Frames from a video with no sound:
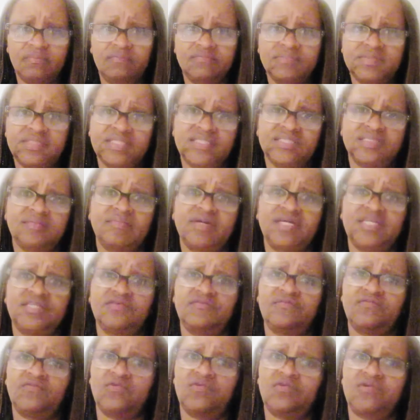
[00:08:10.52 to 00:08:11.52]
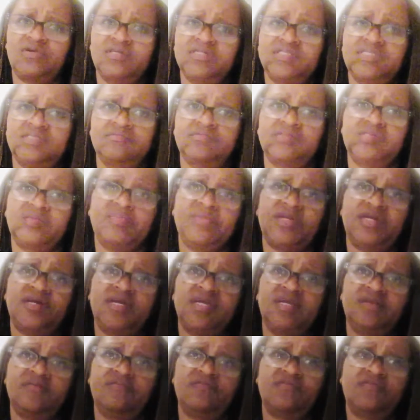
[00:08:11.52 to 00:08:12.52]
Since my divorce, I was
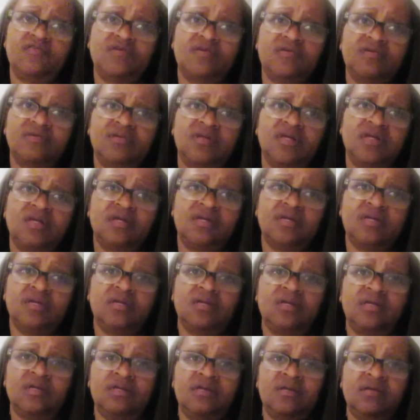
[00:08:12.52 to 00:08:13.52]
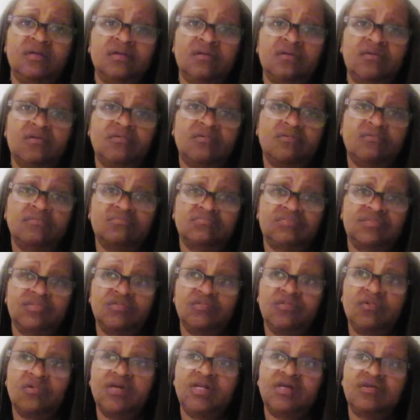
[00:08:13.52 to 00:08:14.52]
married for
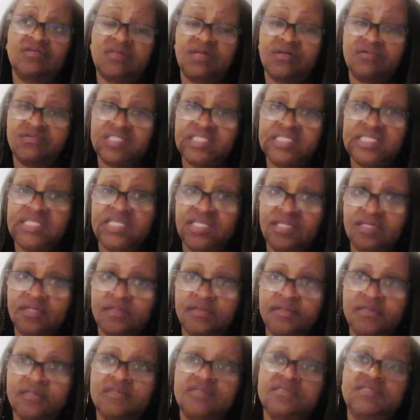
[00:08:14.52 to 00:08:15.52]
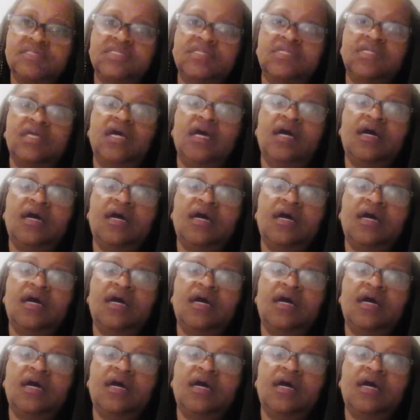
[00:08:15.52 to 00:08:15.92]
going on 13 years.